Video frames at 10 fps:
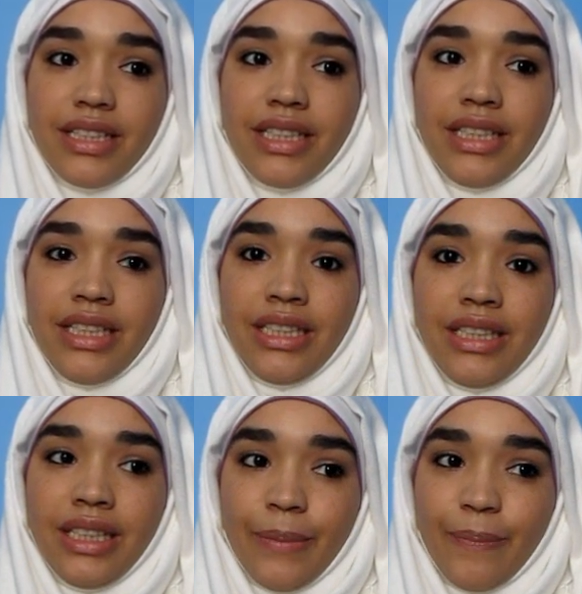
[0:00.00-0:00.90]

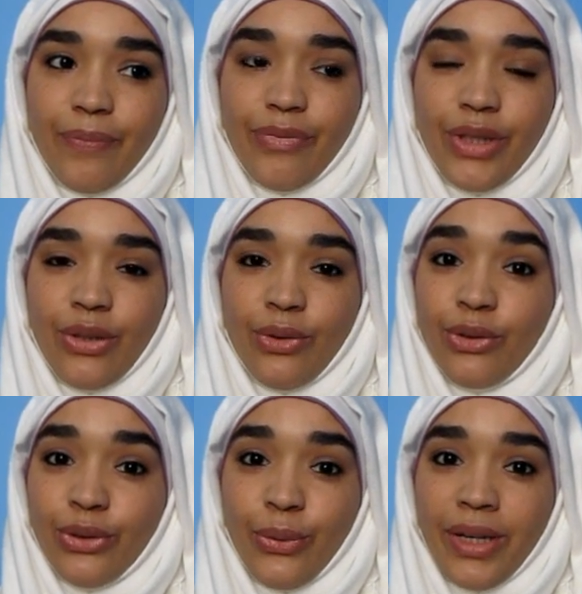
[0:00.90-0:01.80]
Yeah, you
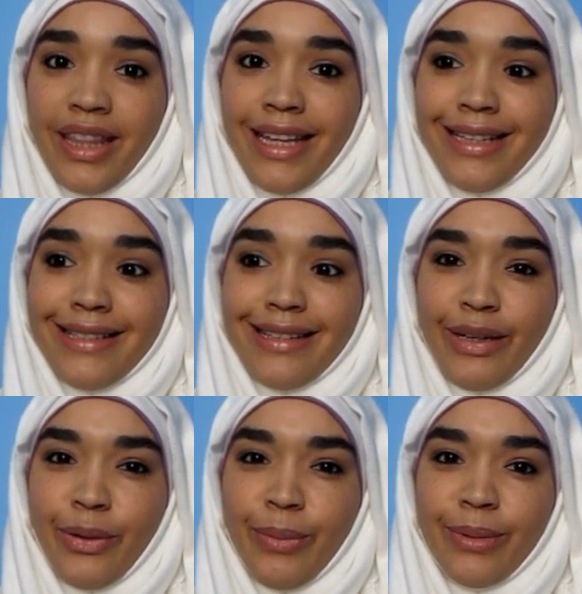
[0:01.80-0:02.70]
all know where that is, I
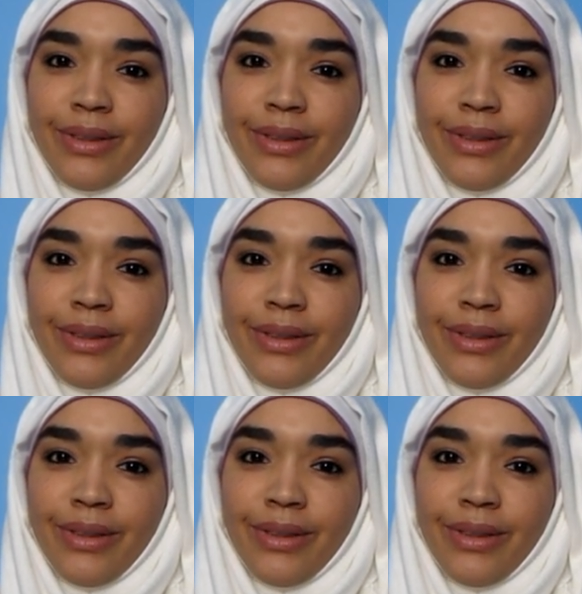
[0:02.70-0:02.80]
hope.